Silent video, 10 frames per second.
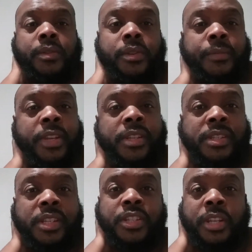Uh, me and
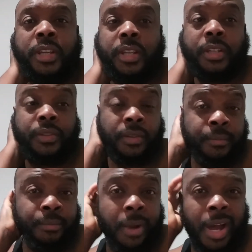CJ to the
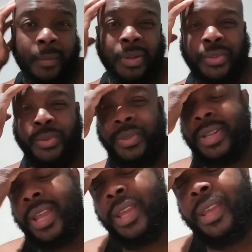barber
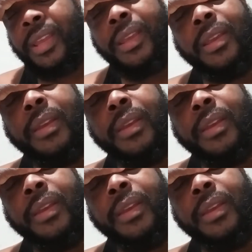today